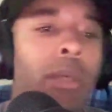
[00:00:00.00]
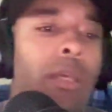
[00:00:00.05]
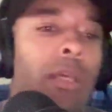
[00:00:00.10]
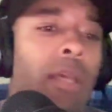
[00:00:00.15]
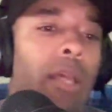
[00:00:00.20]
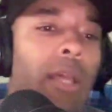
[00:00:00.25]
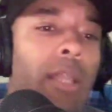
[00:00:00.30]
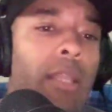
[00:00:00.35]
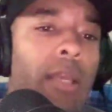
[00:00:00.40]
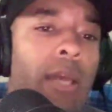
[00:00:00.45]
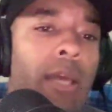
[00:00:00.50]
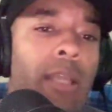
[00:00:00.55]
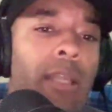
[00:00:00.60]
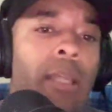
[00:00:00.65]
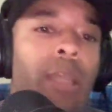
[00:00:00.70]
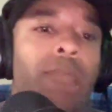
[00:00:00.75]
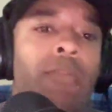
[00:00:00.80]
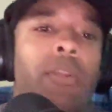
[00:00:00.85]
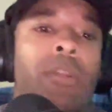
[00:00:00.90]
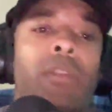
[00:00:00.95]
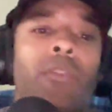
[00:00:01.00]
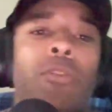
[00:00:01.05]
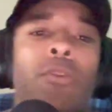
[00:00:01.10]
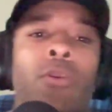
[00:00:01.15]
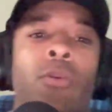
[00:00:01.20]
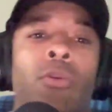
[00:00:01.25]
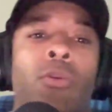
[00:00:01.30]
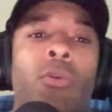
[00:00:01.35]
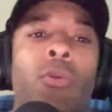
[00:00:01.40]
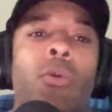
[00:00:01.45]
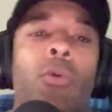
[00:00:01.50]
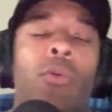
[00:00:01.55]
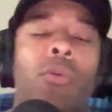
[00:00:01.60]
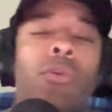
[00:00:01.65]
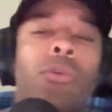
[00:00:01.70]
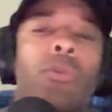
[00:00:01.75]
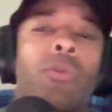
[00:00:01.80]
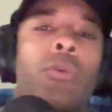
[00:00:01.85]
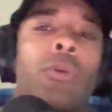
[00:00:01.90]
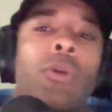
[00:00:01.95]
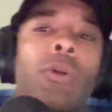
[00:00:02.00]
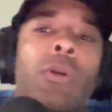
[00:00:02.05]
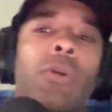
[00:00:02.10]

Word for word: And then even in the third quarter,